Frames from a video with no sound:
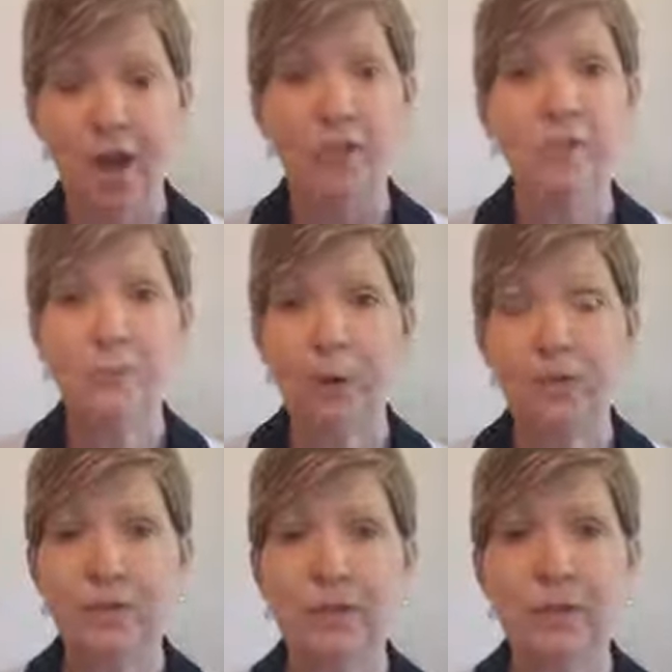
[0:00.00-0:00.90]
this
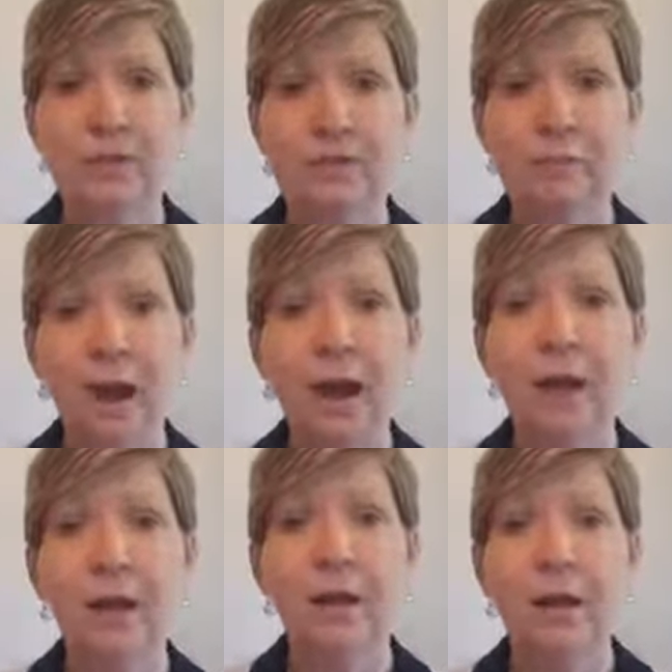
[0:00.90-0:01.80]
part that is
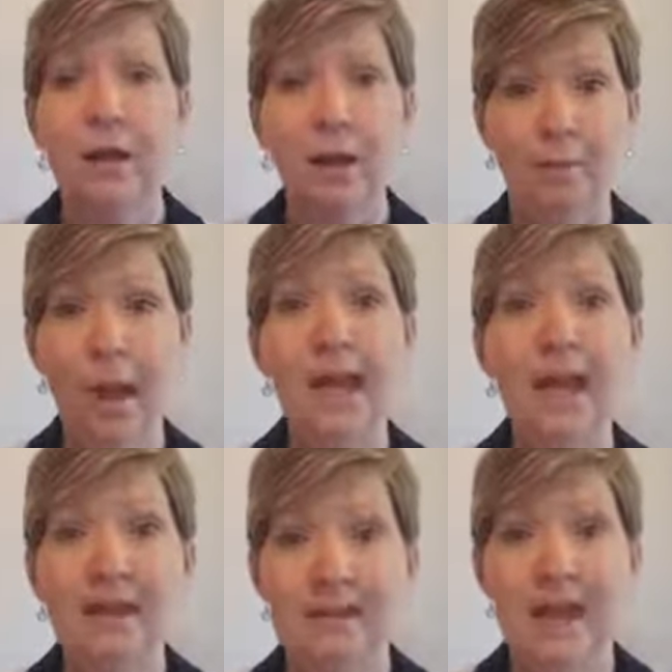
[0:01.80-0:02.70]
my
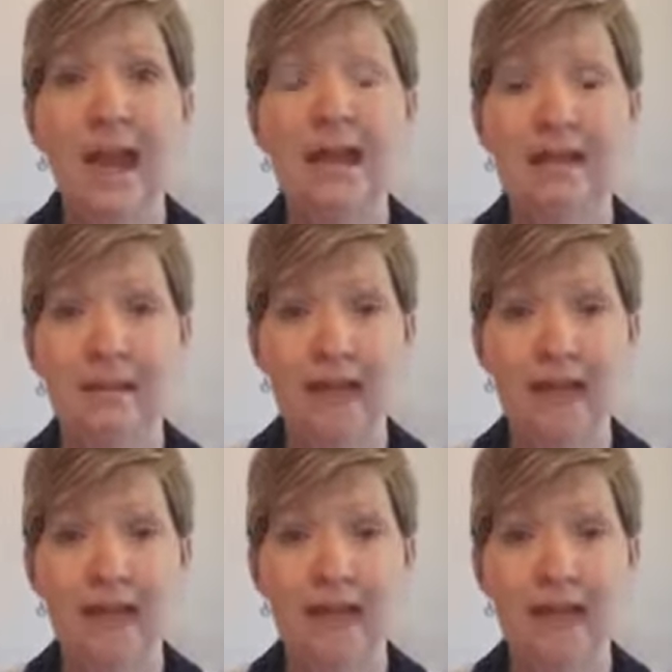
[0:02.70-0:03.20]
anxiety